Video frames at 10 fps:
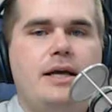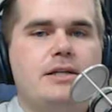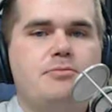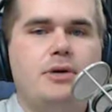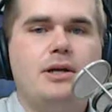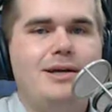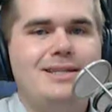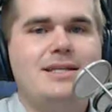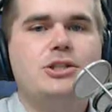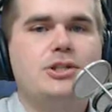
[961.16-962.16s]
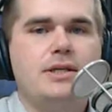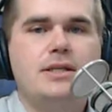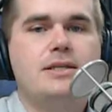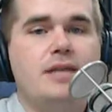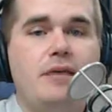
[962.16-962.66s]
has put essentially the
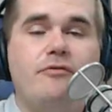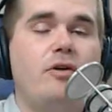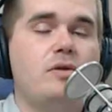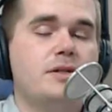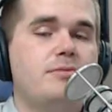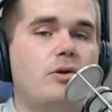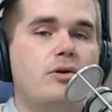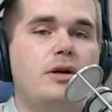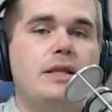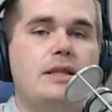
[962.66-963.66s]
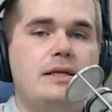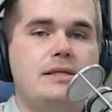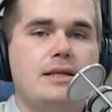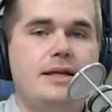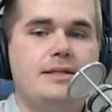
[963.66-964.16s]
same focus motor in these
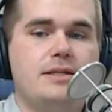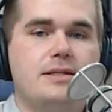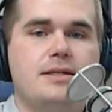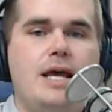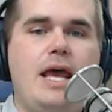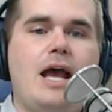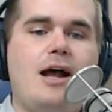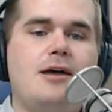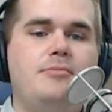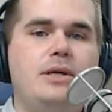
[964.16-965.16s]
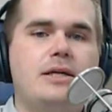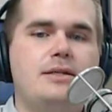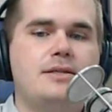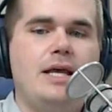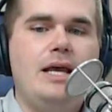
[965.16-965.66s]
lenses
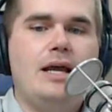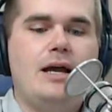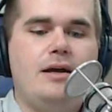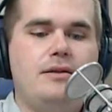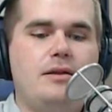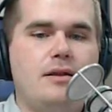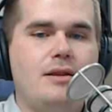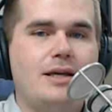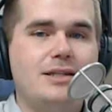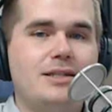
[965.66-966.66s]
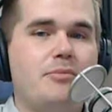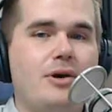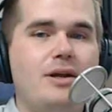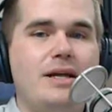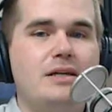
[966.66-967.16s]
because the
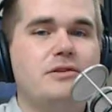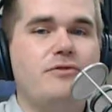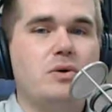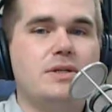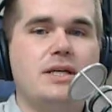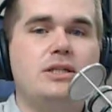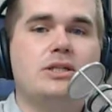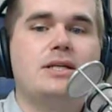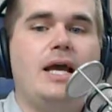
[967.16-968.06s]
contemporary is focusing just a